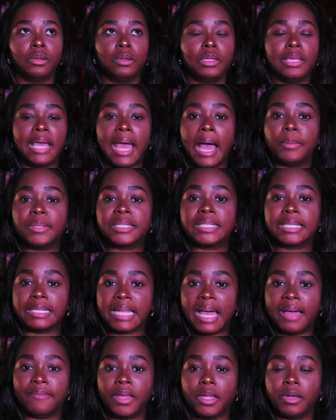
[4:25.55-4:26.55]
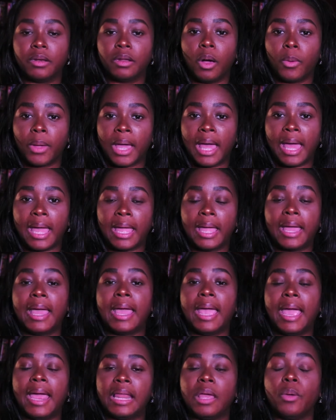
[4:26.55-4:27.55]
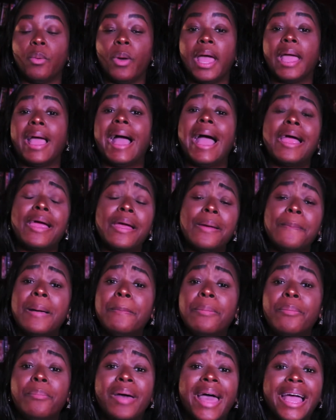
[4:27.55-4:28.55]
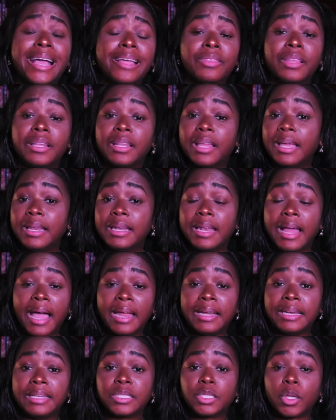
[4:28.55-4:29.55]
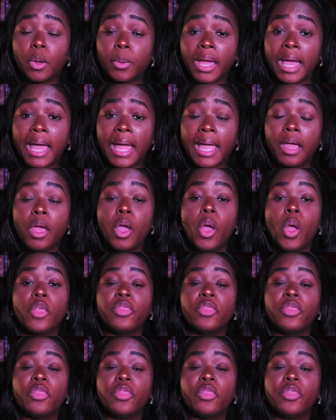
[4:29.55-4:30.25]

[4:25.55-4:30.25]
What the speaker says: Yeah, I was 11, okay? Anyway, I remember back in the late 90s, okay?